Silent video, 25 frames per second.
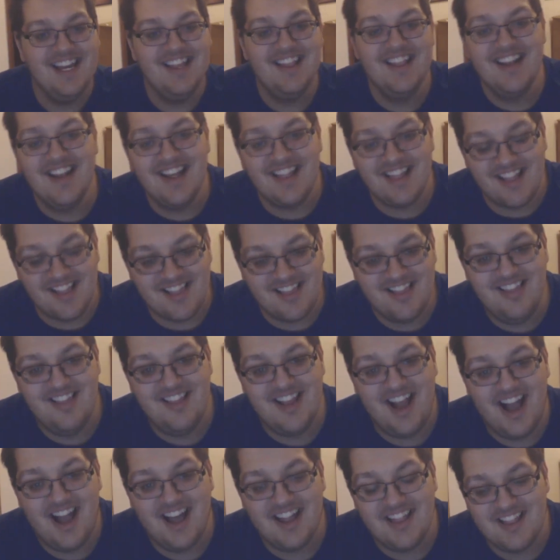even at the
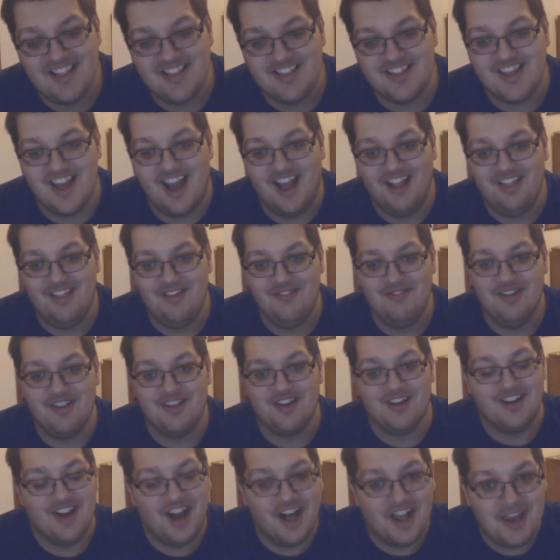start of this chapter with
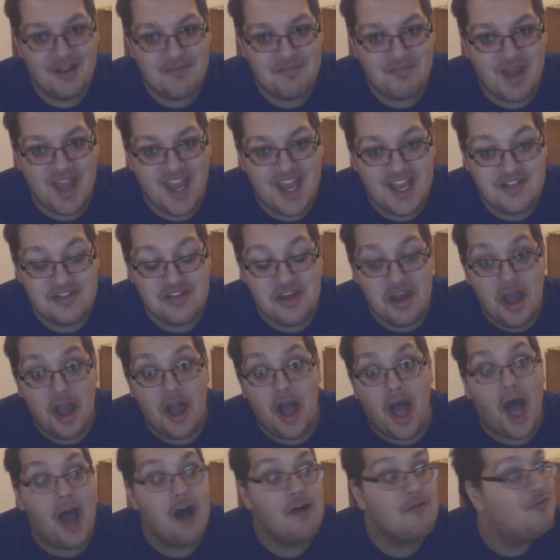a color page,
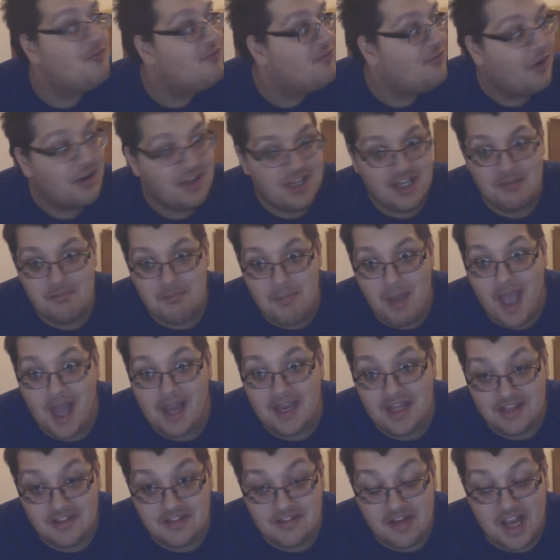I'm fucking
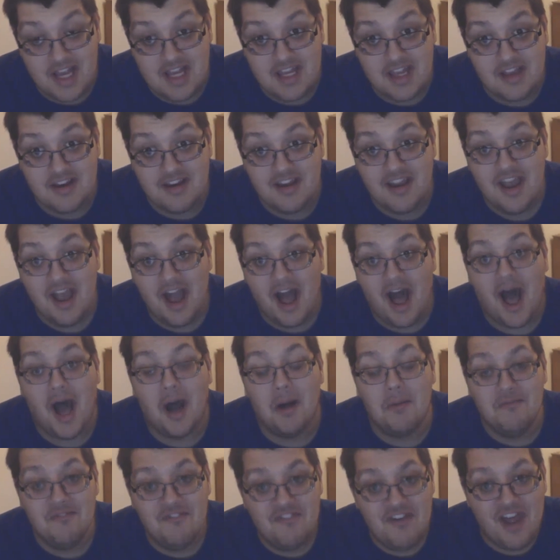mad excited.
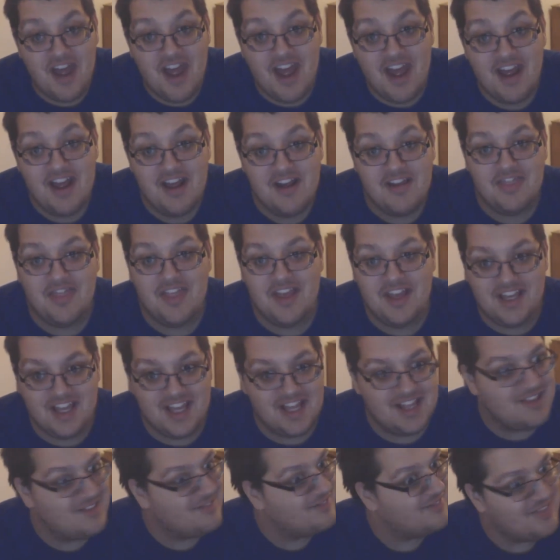I'm there
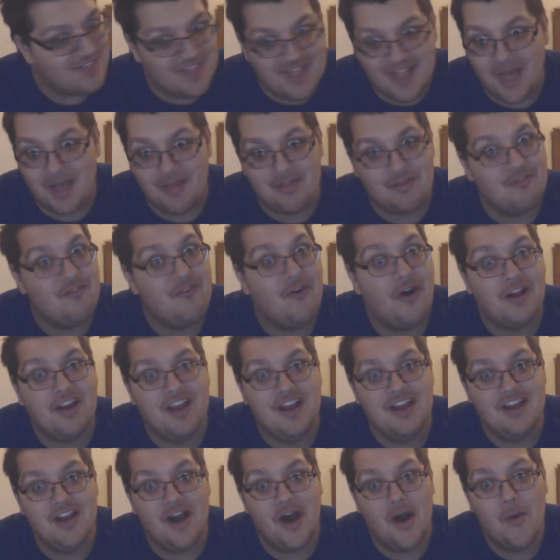thinking, let's
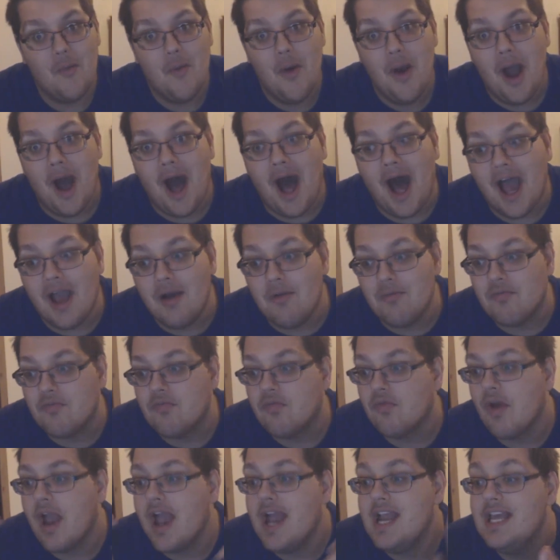fucking go.
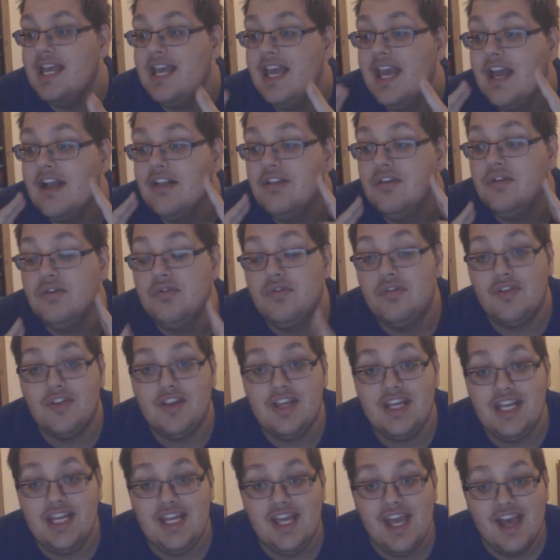I'm ready to
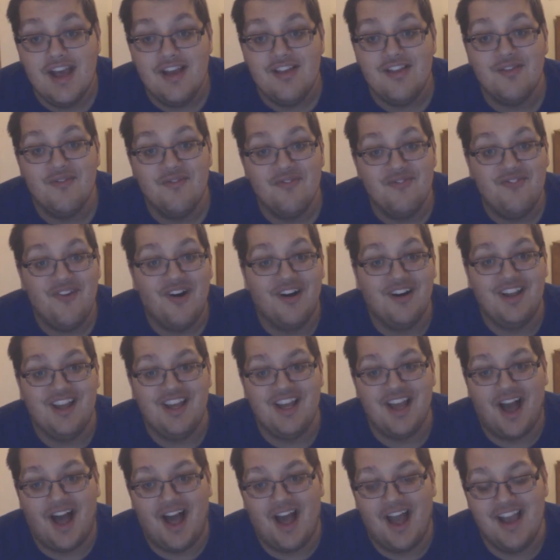see some
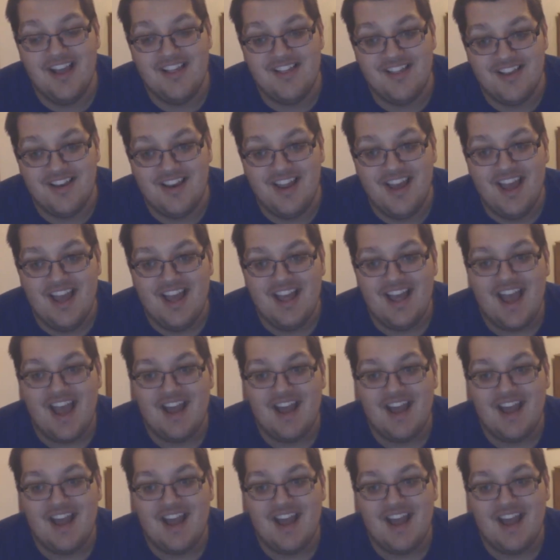fucking Aizen.